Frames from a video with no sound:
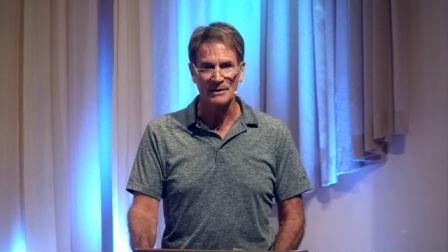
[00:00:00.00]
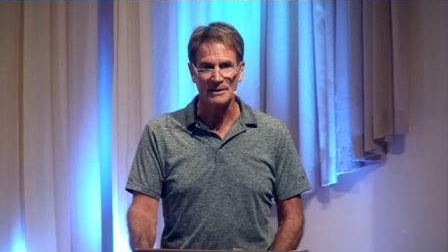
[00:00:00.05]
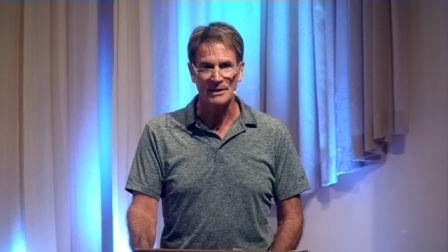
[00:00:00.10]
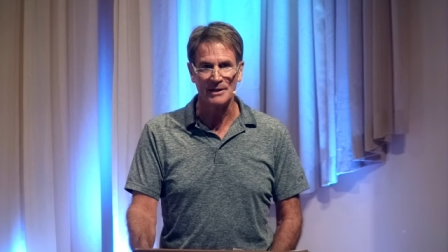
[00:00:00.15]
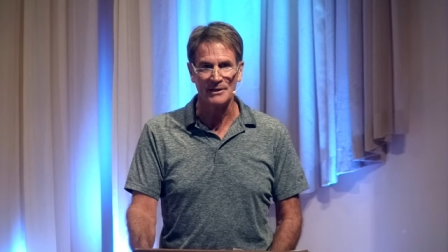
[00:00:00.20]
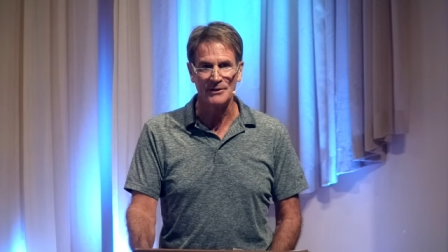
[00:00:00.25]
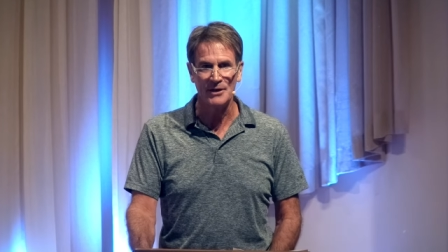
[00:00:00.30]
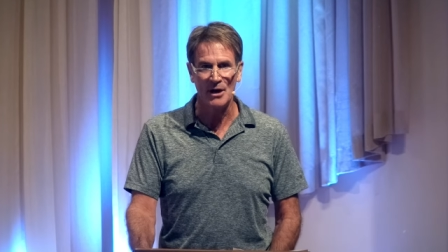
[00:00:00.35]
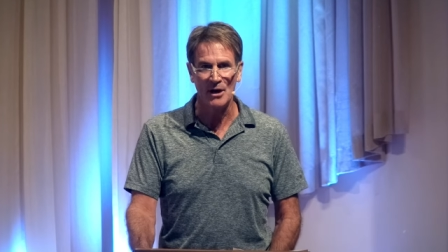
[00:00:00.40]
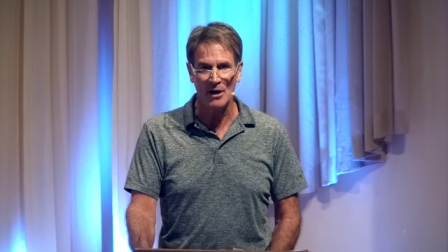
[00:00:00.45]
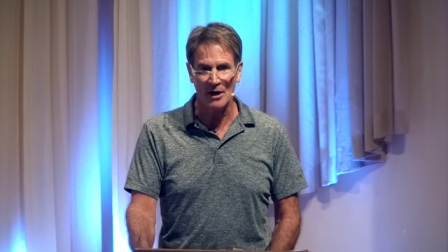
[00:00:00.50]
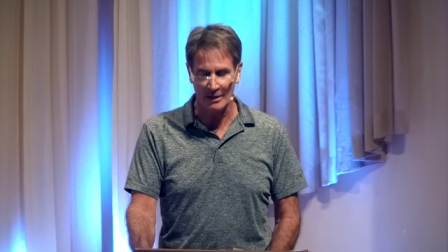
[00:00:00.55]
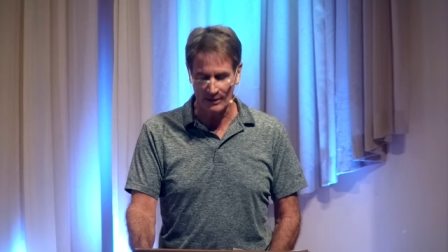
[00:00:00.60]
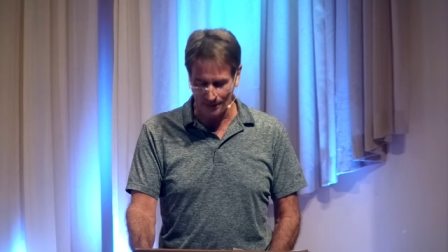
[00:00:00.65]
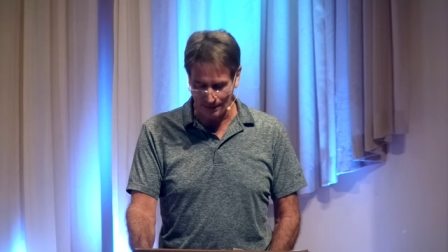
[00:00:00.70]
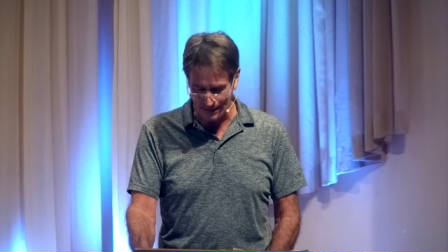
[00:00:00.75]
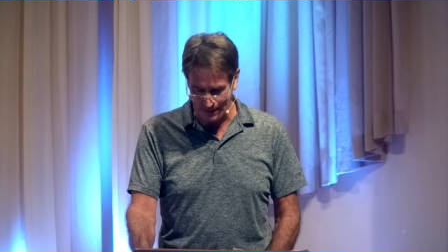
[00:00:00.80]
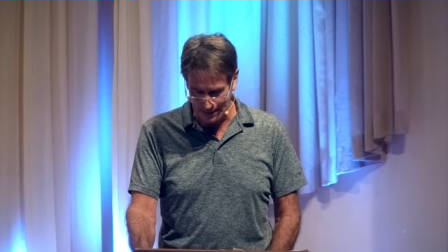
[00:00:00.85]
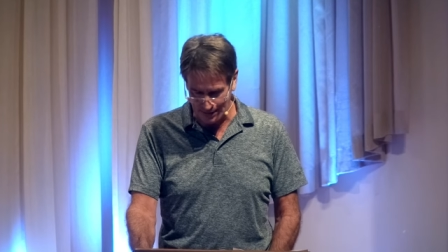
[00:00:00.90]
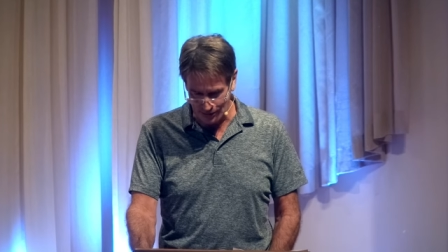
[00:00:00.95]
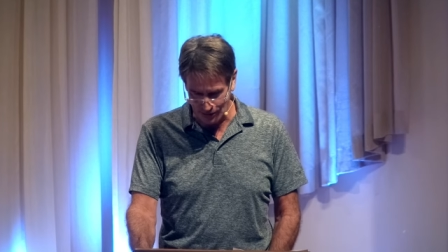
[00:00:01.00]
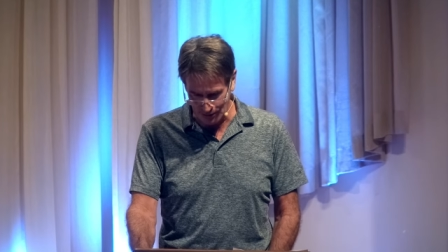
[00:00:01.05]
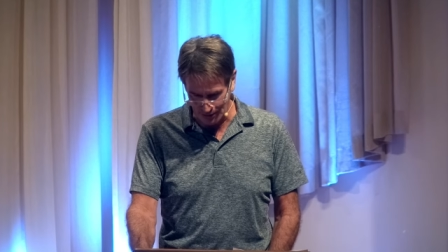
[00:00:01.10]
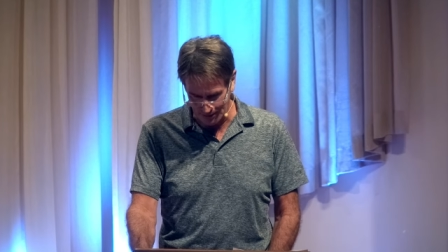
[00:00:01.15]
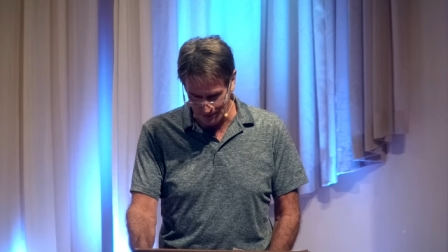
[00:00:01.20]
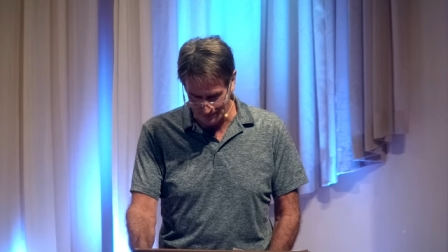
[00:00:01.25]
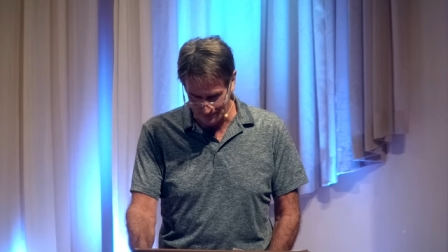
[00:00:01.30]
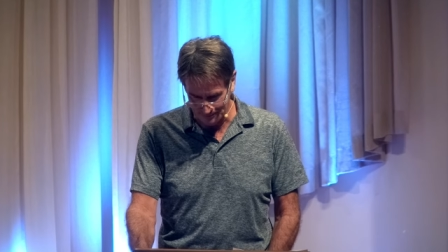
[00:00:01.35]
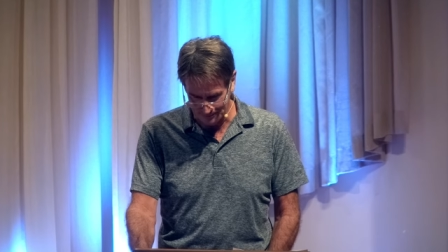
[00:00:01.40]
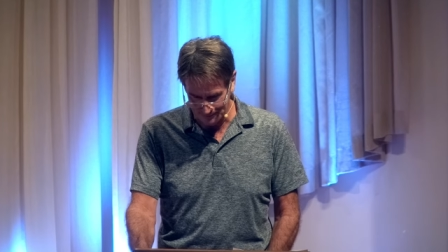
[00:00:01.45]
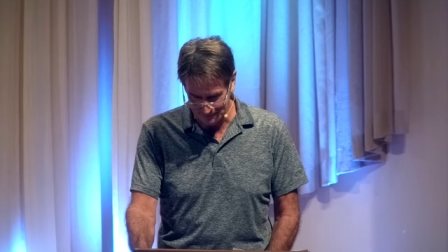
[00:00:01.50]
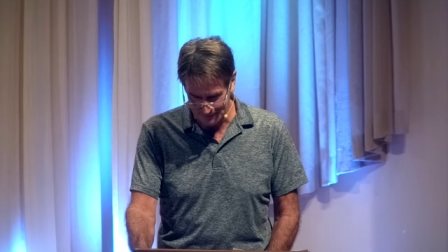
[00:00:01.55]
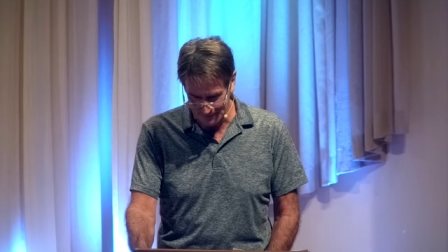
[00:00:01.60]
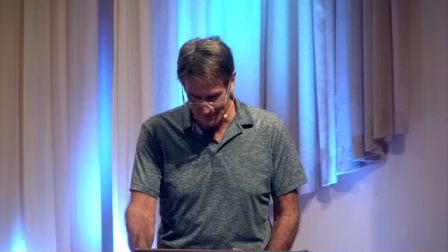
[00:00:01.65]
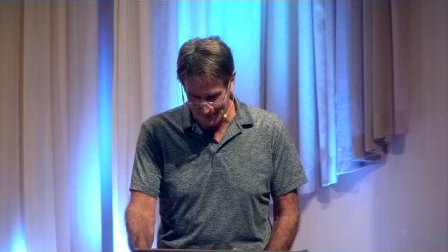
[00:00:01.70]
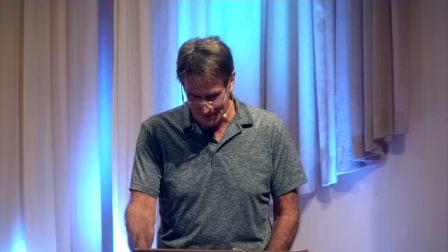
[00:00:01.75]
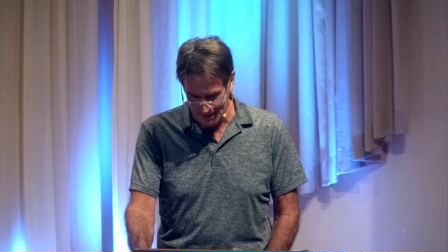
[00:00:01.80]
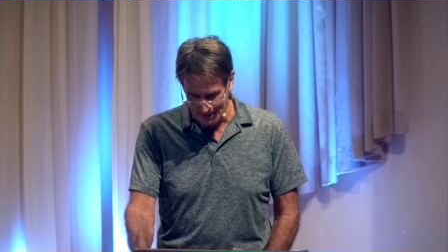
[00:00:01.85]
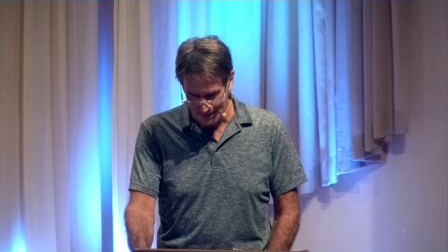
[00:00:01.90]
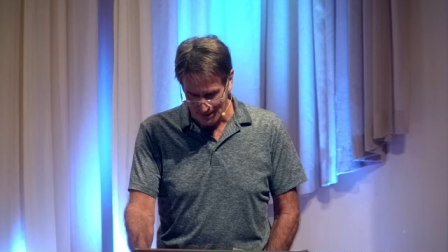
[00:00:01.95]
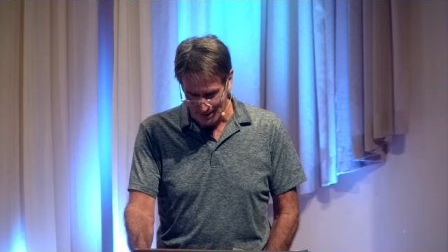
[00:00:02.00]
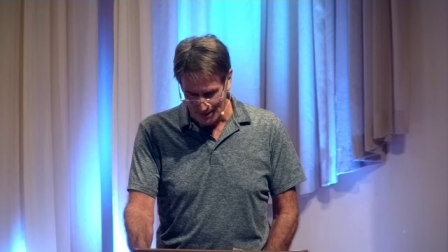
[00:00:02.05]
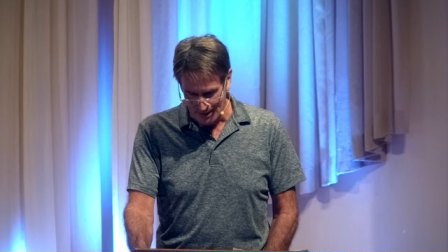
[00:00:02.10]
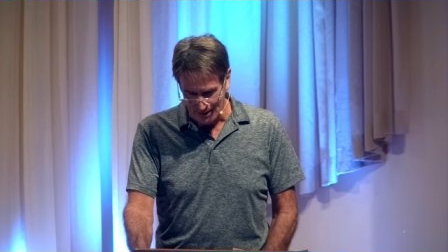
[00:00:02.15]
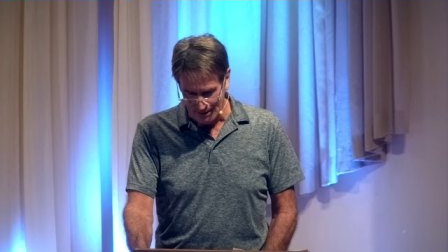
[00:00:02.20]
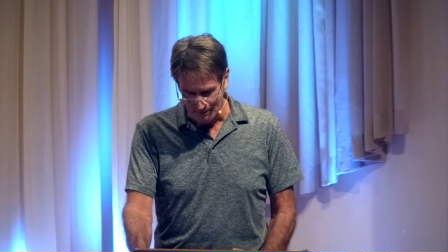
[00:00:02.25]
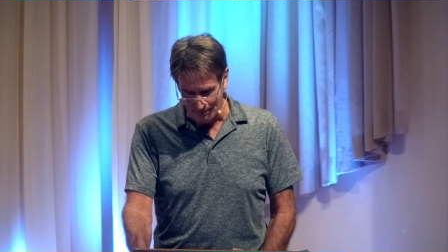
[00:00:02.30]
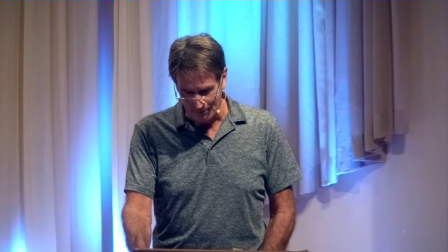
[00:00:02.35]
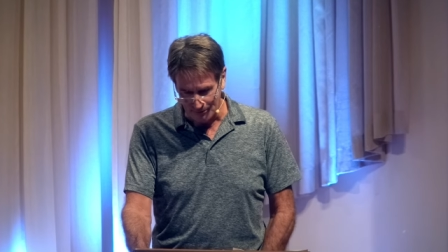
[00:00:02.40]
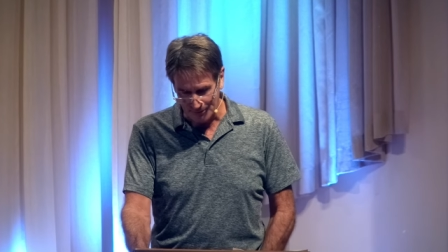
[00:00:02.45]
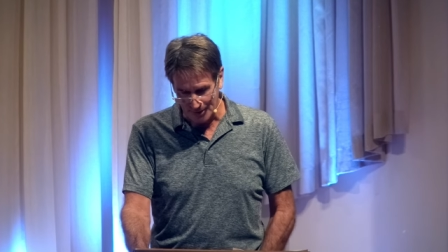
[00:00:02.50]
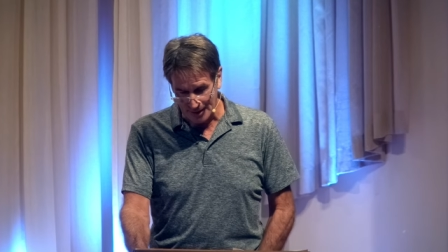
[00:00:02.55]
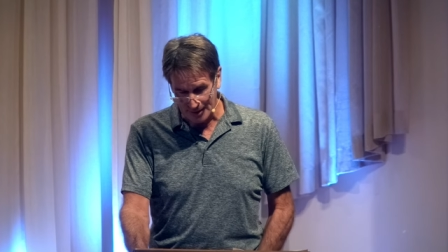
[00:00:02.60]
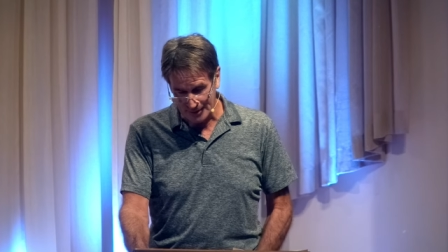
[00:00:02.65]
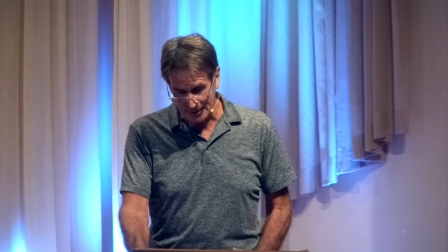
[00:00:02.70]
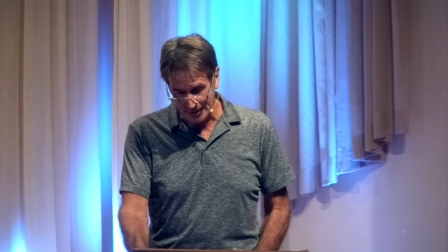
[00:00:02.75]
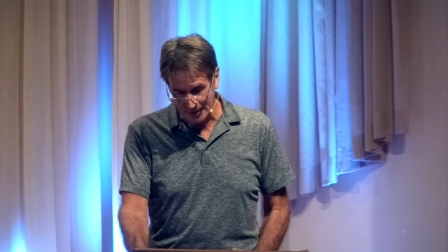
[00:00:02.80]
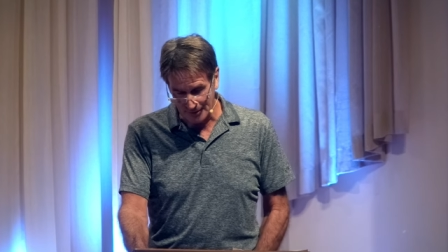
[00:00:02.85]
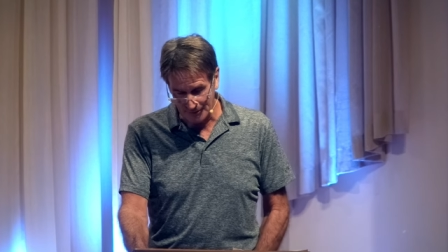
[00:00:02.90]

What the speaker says: to not leisure, reflecting